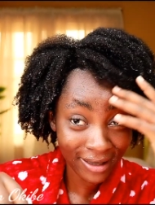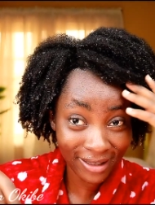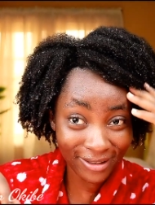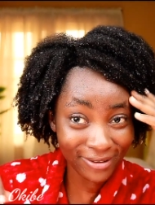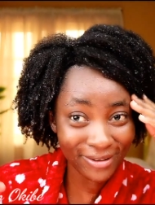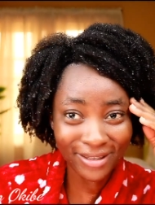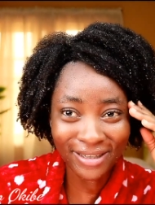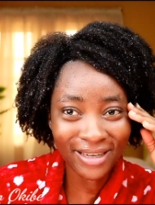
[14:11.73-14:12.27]
I
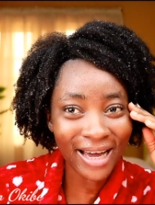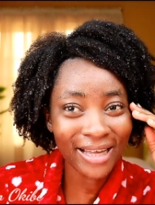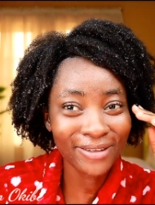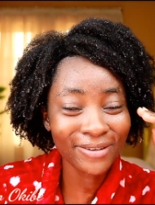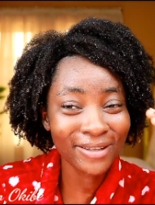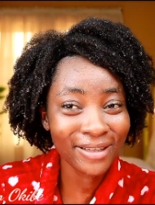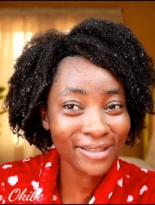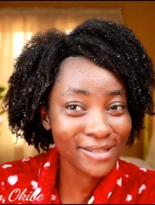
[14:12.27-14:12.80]
don't think
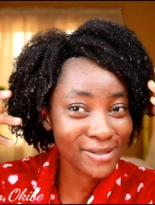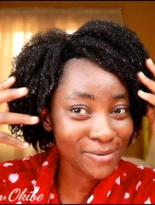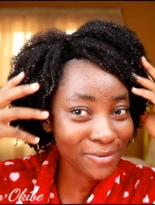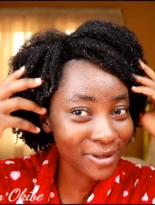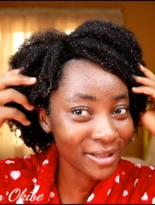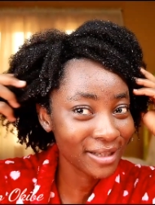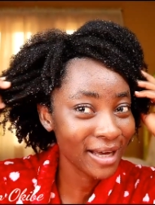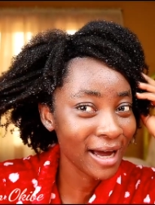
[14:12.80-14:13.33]
it is
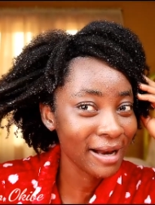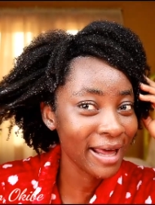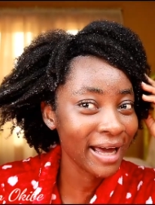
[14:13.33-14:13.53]
worth the hype.